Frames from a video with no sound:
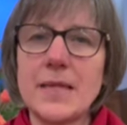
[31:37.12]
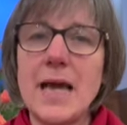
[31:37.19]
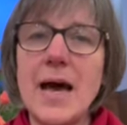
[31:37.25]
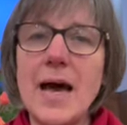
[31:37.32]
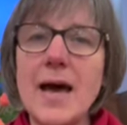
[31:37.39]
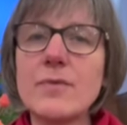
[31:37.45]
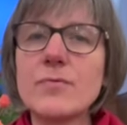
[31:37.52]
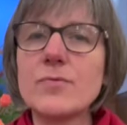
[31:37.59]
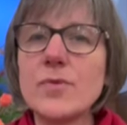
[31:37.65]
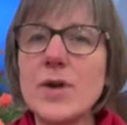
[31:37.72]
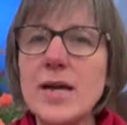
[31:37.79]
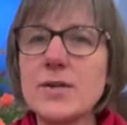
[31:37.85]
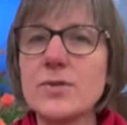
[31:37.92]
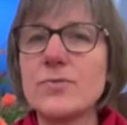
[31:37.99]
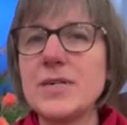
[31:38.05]
I have
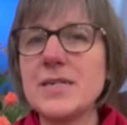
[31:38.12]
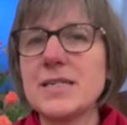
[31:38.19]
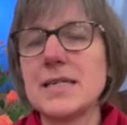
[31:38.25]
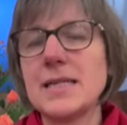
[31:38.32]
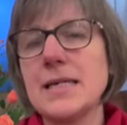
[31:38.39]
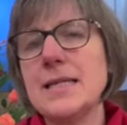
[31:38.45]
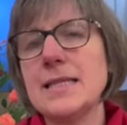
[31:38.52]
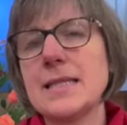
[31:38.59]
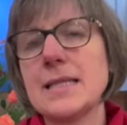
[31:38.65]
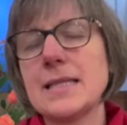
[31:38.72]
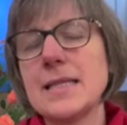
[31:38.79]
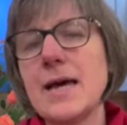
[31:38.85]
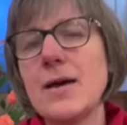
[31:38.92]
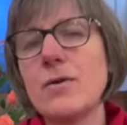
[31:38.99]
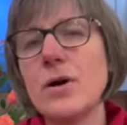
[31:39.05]
read recently that
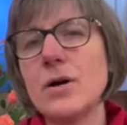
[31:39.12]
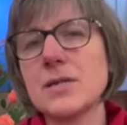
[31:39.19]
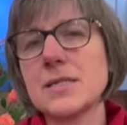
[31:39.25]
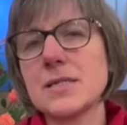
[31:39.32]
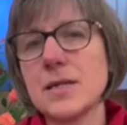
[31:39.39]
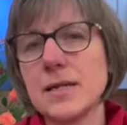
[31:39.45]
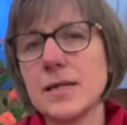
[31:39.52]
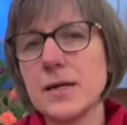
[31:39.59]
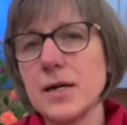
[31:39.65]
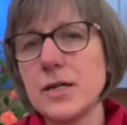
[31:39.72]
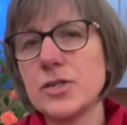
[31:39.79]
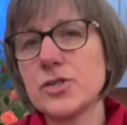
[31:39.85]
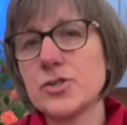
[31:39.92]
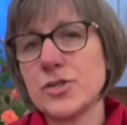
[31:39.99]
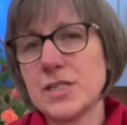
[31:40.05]
there are
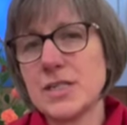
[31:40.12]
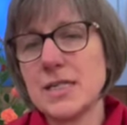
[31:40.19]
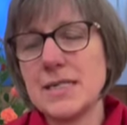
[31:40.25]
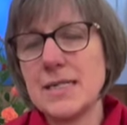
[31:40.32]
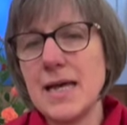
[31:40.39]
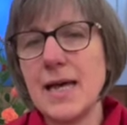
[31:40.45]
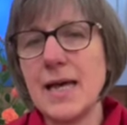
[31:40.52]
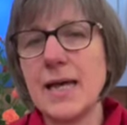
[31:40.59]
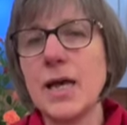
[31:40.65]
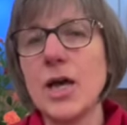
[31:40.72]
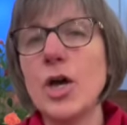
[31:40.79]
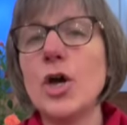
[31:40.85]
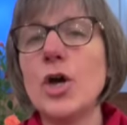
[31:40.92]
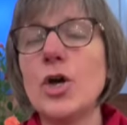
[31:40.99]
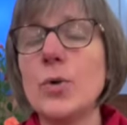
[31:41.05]
psychiatrists today
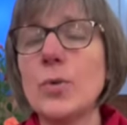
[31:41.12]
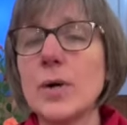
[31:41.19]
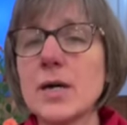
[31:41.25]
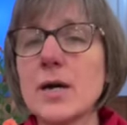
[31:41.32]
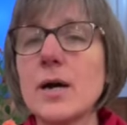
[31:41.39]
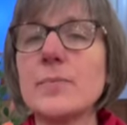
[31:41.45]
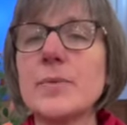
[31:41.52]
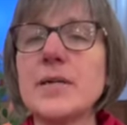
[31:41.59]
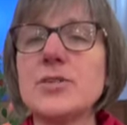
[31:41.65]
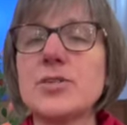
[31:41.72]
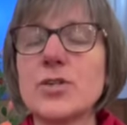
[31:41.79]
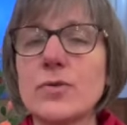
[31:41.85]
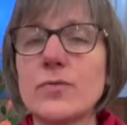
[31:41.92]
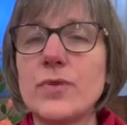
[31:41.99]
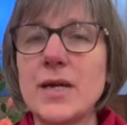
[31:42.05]
who are coming
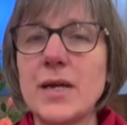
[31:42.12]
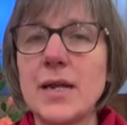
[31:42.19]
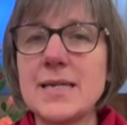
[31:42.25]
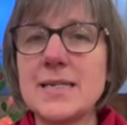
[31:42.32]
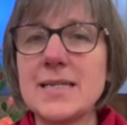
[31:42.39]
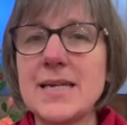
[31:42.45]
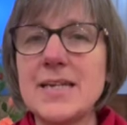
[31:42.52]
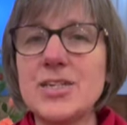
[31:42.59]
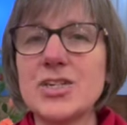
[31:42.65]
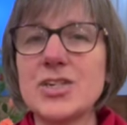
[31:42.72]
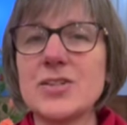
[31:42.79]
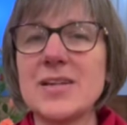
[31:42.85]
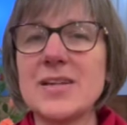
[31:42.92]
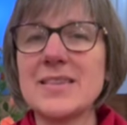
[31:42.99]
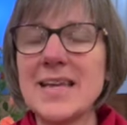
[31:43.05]
to the
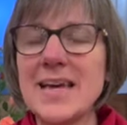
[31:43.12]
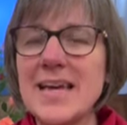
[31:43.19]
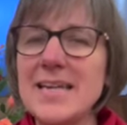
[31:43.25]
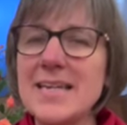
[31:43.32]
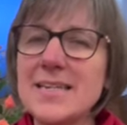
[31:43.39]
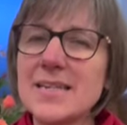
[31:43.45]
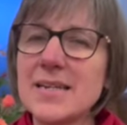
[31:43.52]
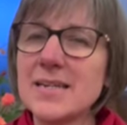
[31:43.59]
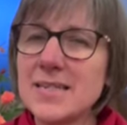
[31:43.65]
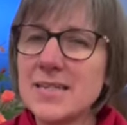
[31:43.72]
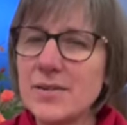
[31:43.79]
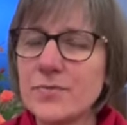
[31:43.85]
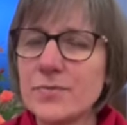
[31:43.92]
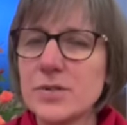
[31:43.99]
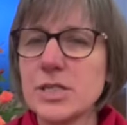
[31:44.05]
realization that there is a
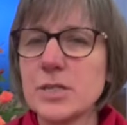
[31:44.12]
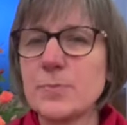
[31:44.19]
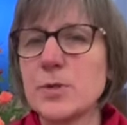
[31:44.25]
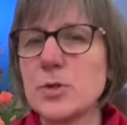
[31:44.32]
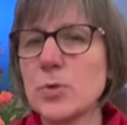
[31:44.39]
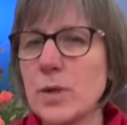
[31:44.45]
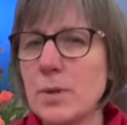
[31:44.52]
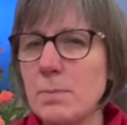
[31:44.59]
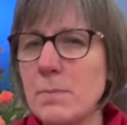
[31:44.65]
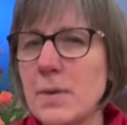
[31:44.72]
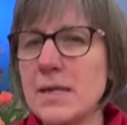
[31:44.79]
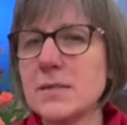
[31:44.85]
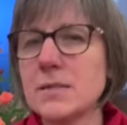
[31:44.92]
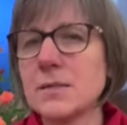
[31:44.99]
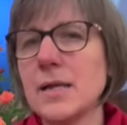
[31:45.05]
difference between
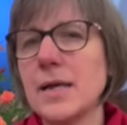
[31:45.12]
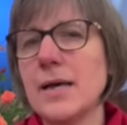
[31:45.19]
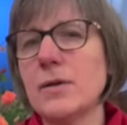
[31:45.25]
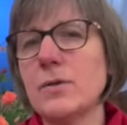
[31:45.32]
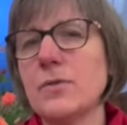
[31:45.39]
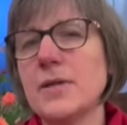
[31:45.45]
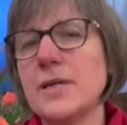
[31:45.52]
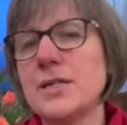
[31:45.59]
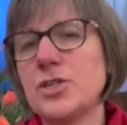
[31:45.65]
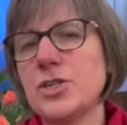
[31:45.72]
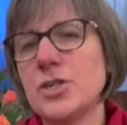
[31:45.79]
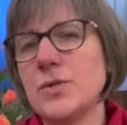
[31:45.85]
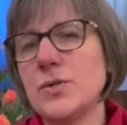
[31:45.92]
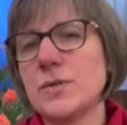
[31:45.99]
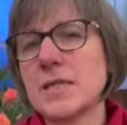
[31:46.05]
mental health
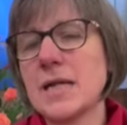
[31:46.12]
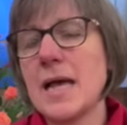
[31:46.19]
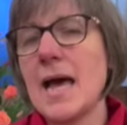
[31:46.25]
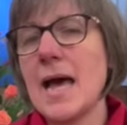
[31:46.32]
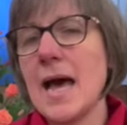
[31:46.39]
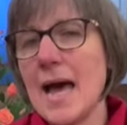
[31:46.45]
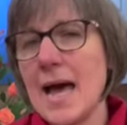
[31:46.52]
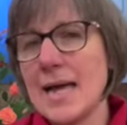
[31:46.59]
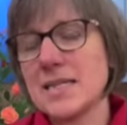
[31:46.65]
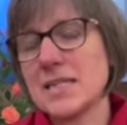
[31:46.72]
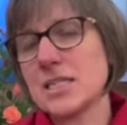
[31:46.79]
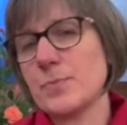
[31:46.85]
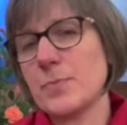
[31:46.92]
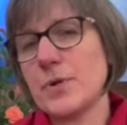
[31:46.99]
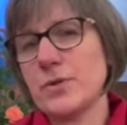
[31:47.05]
issues
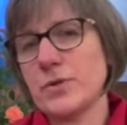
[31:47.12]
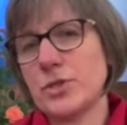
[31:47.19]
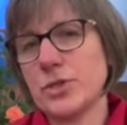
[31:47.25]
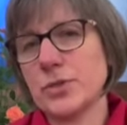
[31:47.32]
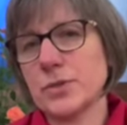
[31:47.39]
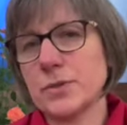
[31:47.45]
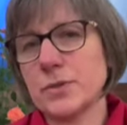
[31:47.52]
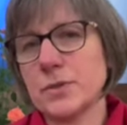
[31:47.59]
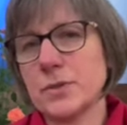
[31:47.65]
and spiritual.